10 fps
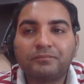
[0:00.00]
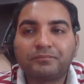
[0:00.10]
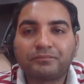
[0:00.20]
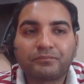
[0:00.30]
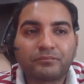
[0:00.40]

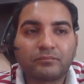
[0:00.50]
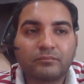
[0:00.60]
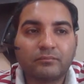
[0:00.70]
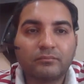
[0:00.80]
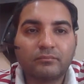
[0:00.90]

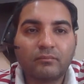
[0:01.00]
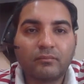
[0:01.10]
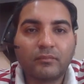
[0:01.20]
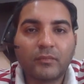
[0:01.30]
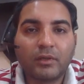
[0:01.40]

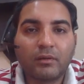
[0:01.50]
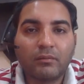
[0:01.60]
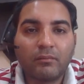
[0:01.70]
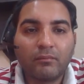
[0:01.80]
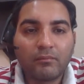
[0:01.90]

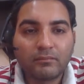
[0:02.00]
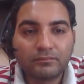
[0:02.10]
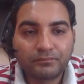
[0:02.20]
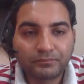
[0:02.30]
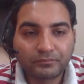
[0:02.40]

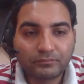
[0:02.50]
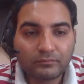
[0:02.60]
[no speech]